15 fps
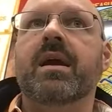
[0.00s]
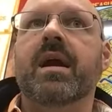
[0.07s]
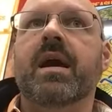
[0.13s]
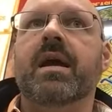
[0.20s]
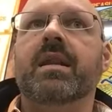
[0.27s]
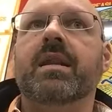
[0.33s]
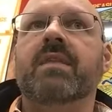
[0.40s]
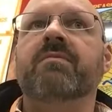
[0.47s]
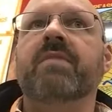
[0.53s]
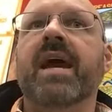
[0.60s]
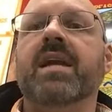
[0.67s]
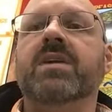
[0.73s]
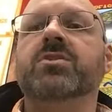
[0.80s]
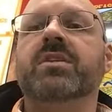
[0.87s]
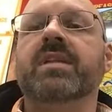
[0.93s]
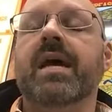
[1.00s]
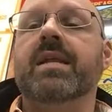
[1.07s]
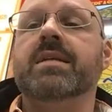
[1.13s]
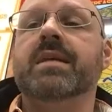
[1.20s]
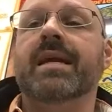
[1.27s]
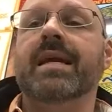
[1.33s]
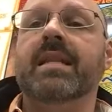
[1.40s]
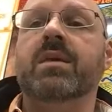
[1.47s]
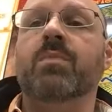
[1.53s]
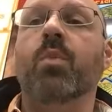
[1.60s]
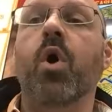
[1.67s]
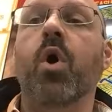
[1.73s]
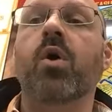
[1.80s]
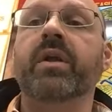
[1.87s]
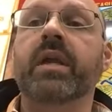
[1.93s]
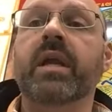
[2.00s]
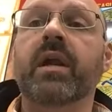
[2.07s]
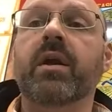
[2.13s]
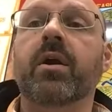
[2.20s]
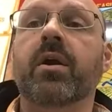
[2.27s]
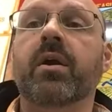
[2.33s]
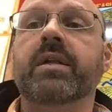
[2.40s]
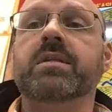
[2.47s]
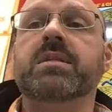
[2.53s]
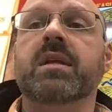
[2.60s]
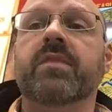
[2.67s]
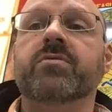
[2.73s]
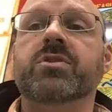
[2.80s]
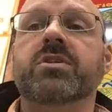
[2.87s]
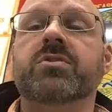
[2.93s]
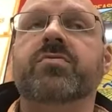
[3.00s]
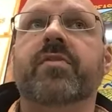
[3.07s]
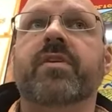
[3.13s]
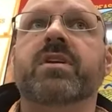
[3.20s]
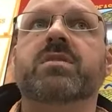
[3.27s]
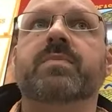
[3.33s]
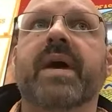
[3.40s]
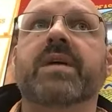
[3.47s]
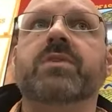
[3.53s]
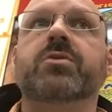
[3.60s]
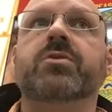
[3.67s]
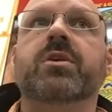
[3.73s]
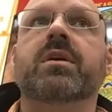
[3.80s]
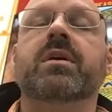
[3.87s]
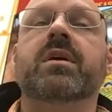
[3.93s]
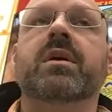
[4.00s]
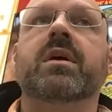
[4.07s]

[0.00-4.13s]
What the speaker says: And the advantage to that is I get them all year instead of just for a semester.